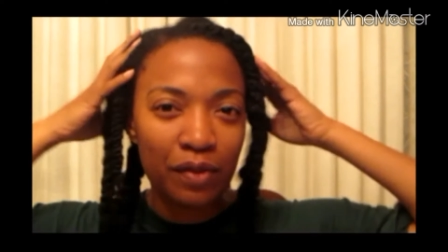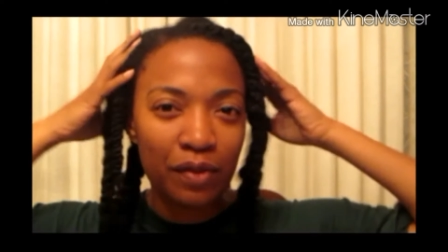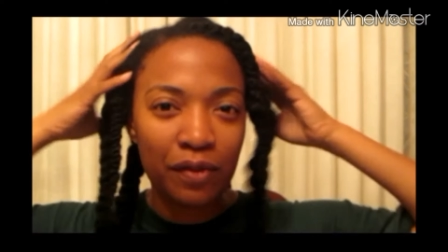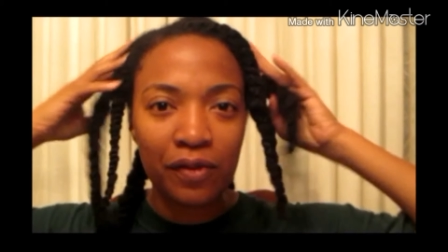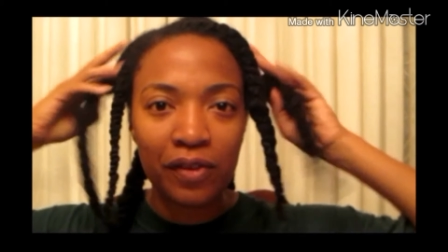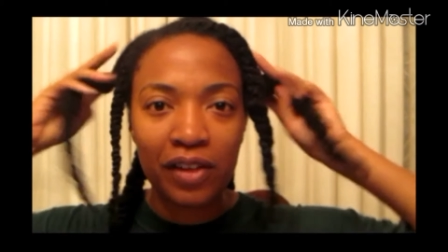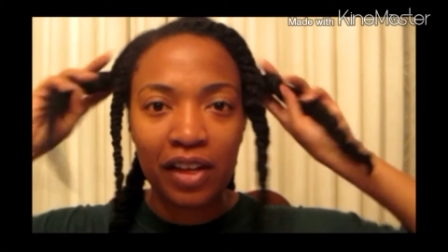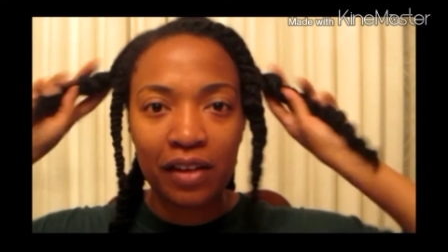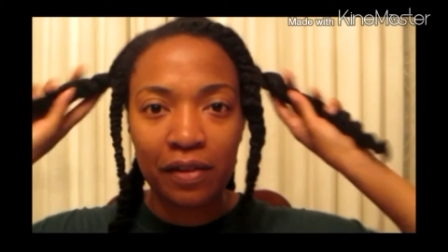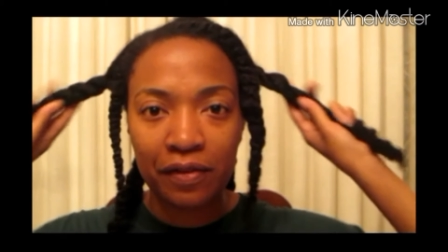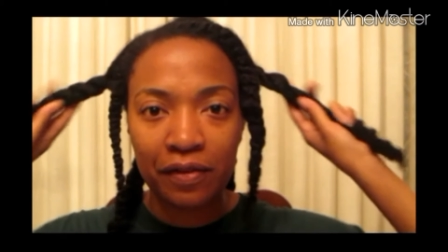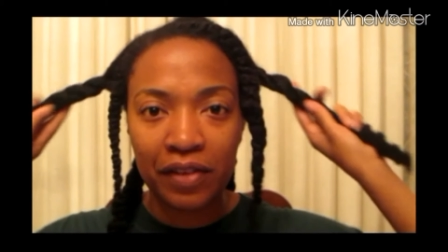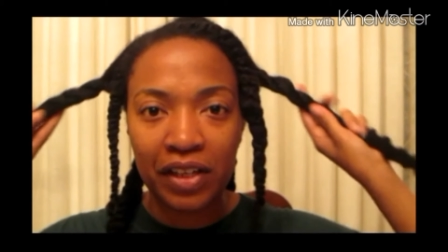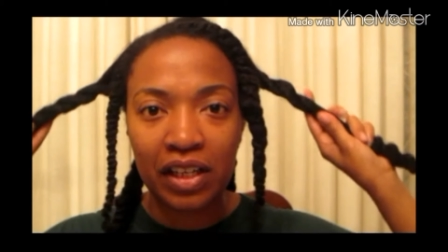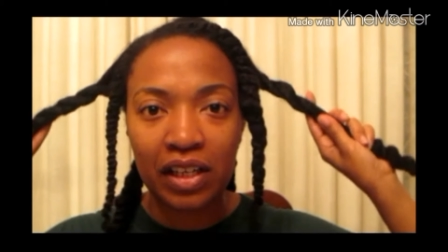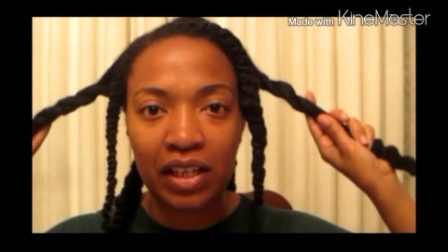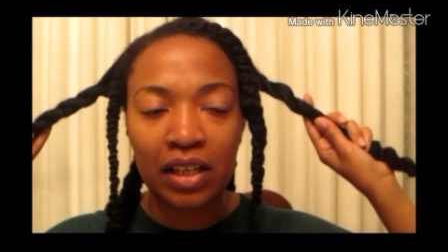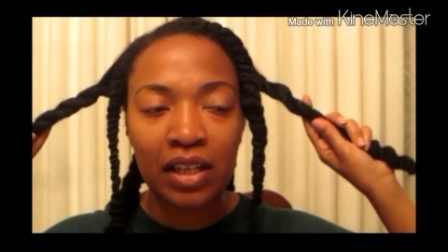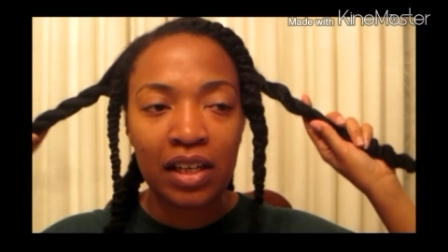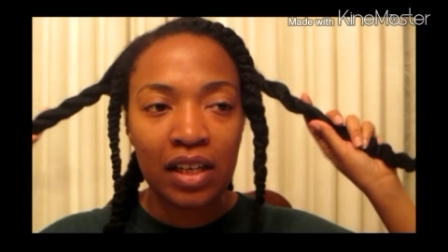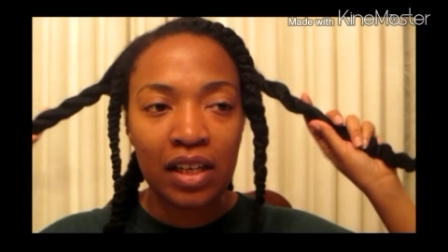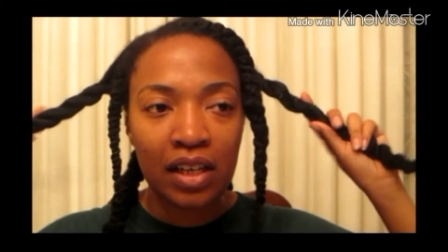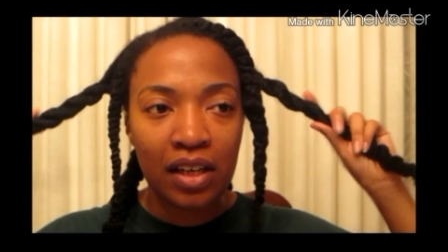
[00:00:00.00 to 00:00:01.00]

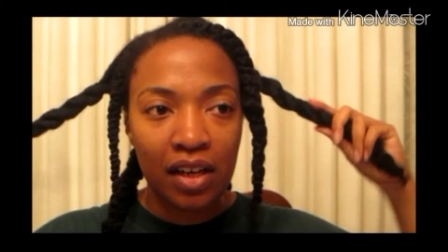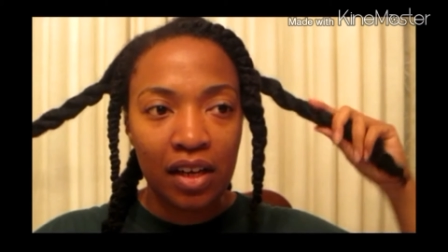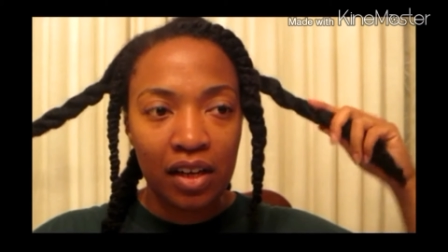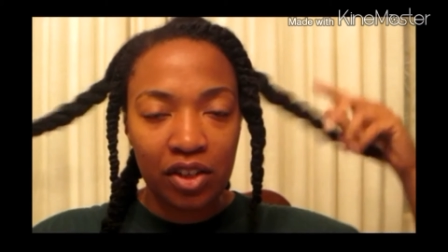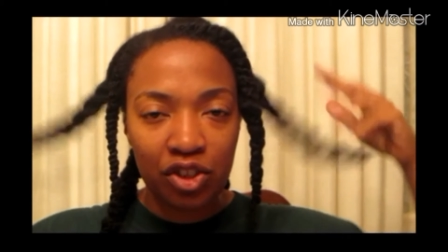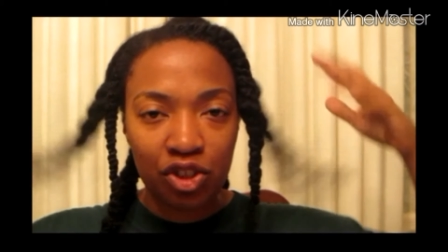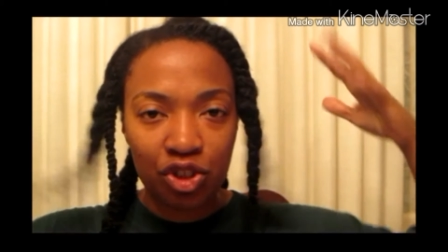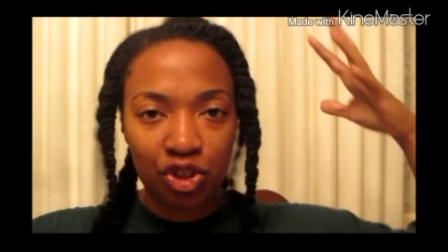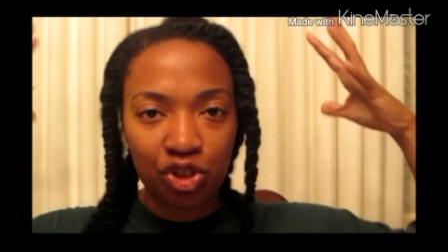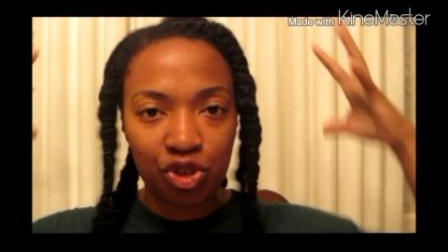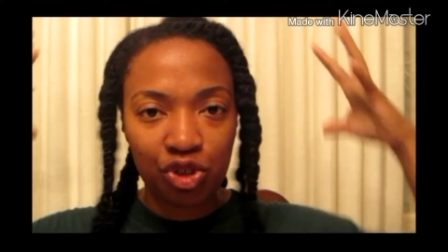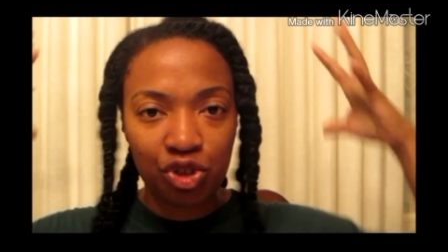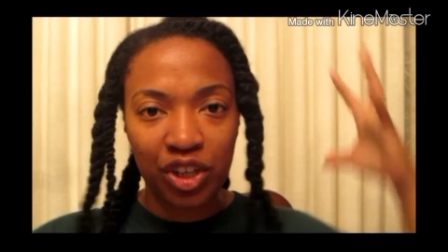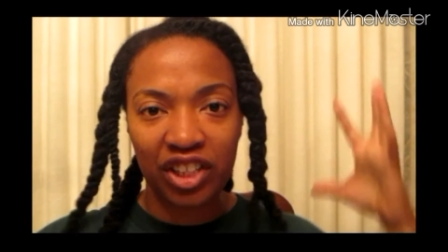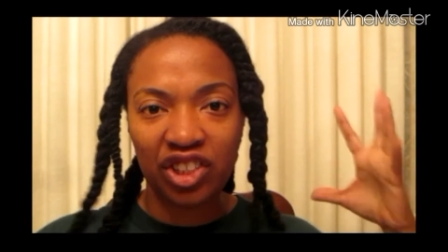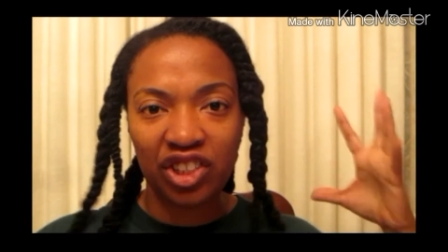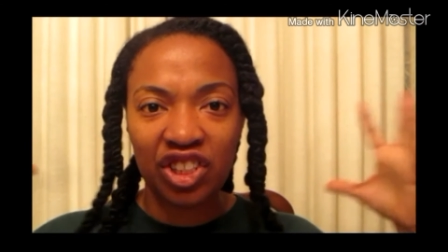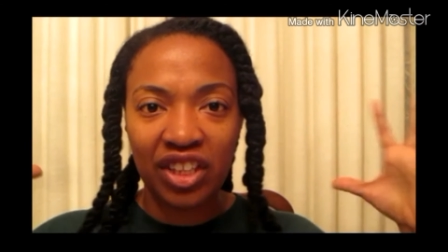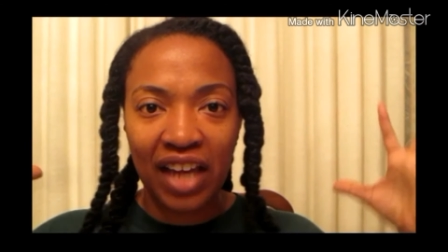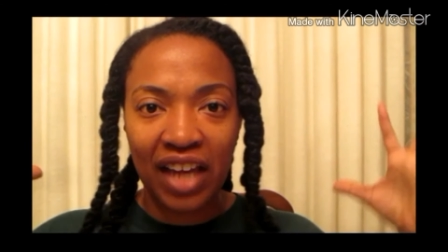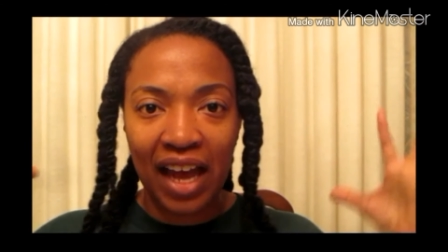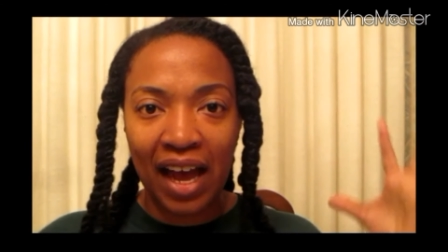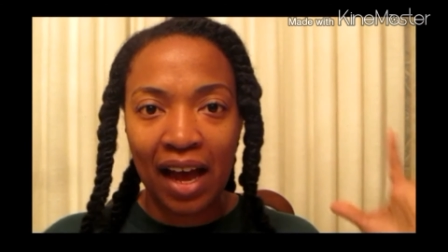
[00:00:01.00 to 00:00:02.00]
fluffy,
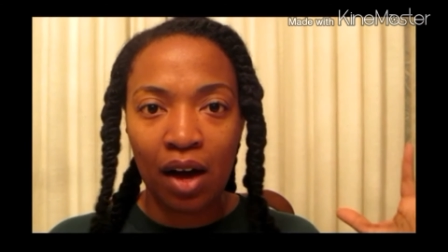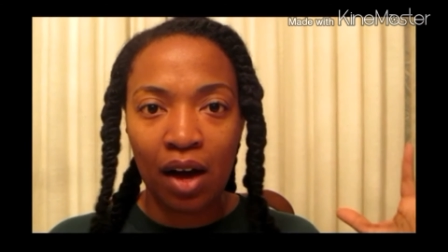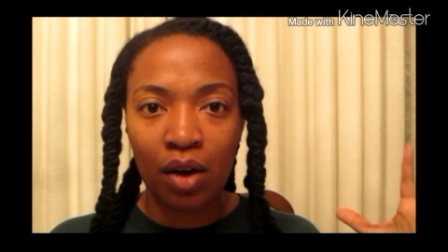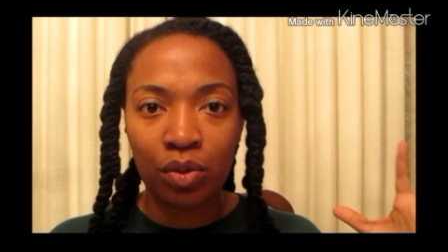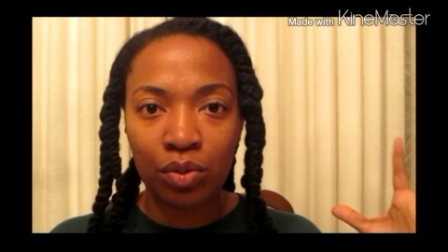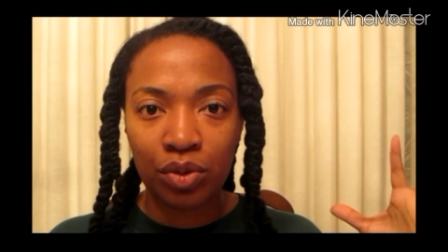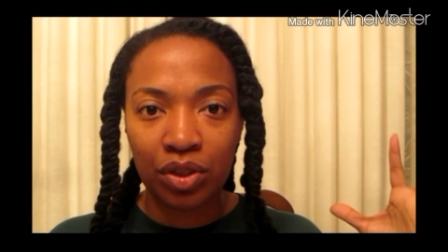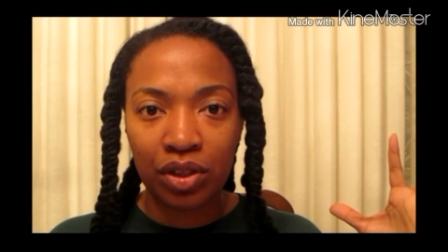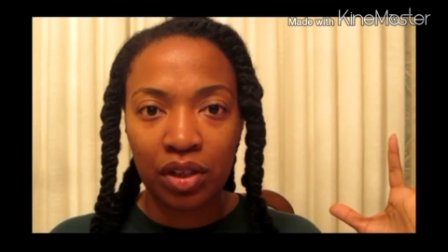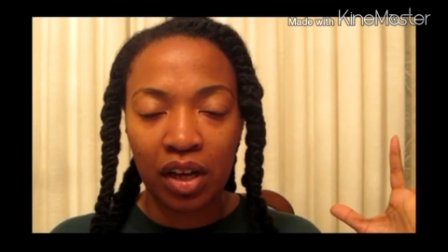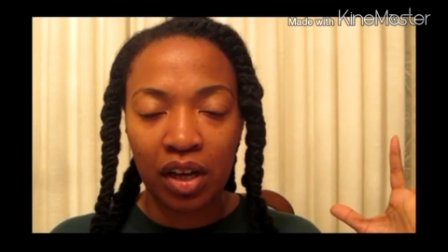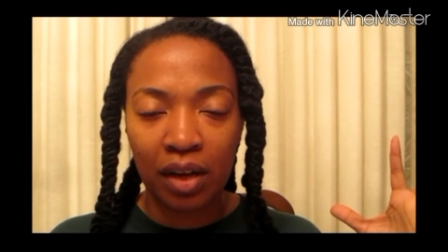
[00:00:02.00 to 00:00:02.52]
stretched out.